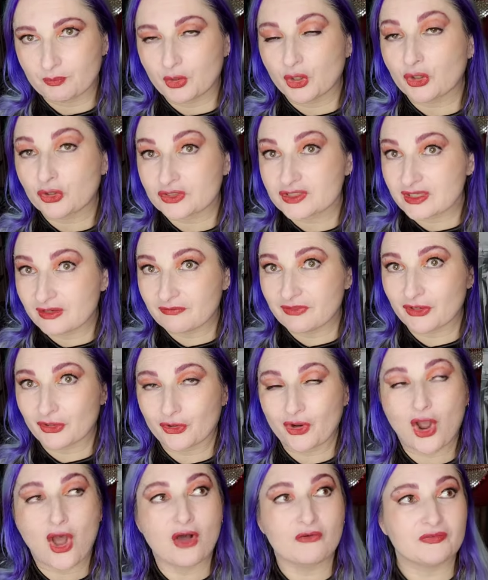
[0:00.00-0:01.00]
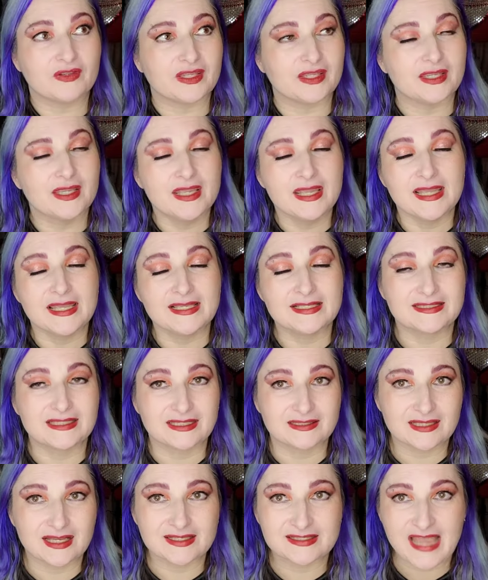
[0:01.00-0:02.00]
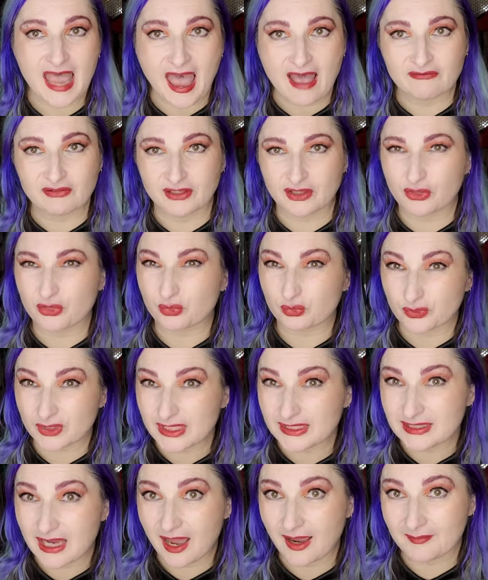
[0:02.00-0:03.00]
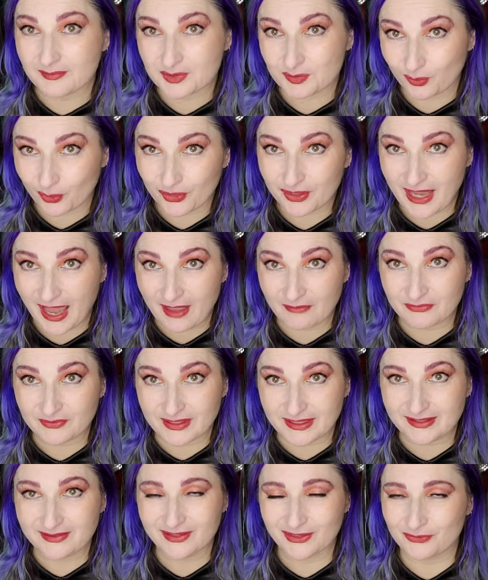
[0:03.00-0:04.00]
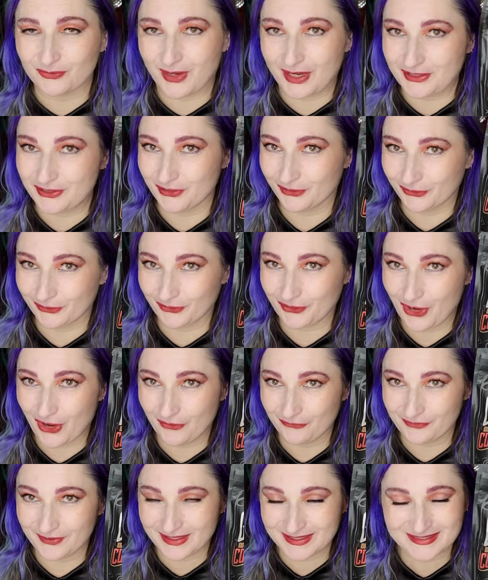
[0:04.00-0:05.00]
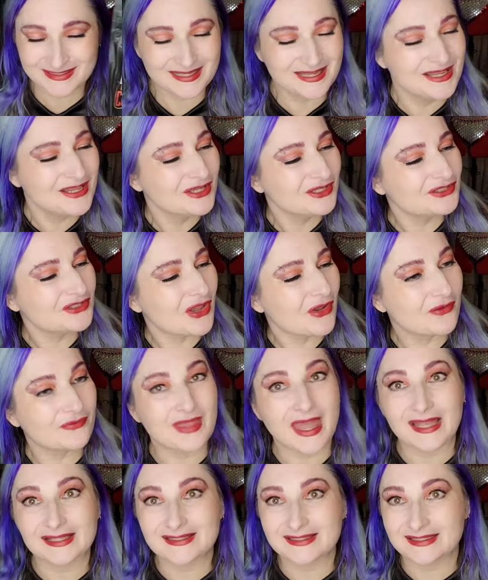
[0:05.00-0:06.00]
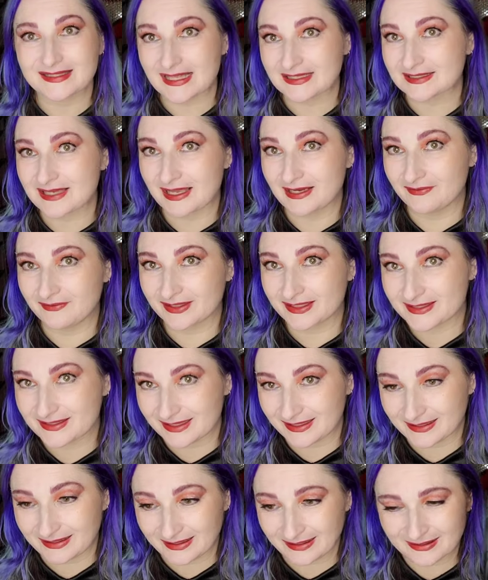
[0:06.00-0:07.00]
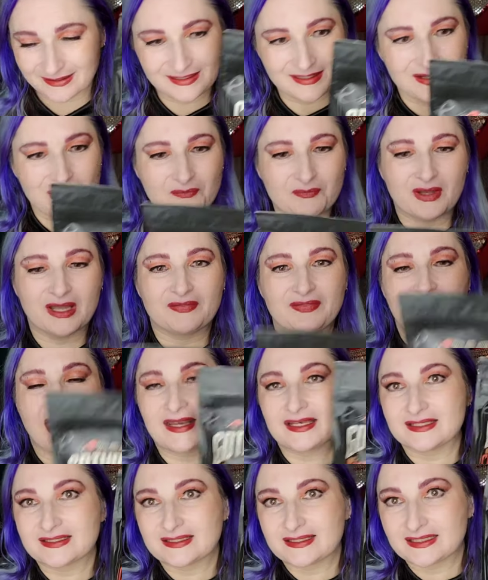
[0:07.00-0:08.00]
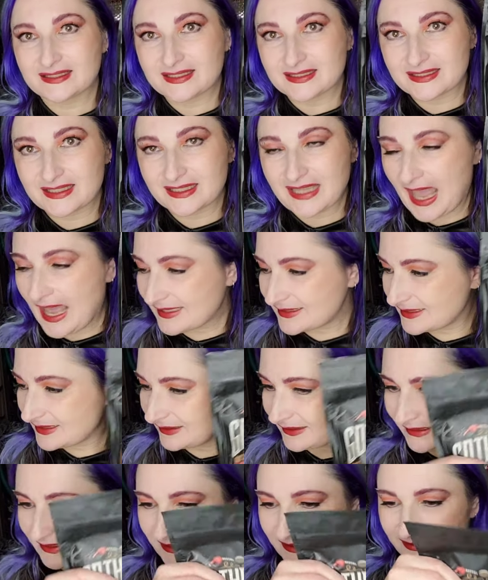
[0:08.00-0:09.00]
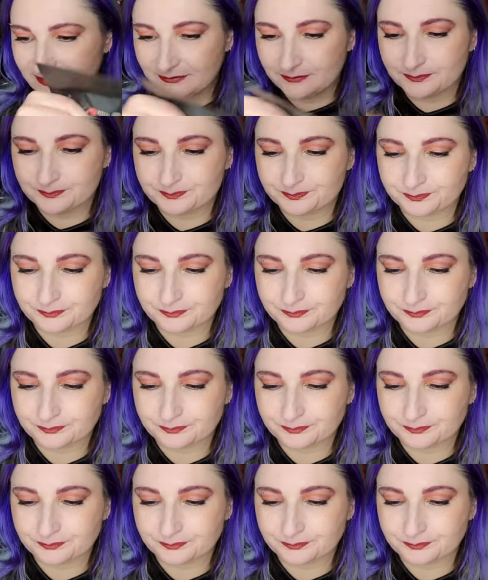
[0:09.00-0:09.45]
perks of their coffee is it does have like 3 times more caffeine than regular coffees, so that's kind of exciting. But this is the Gasoline.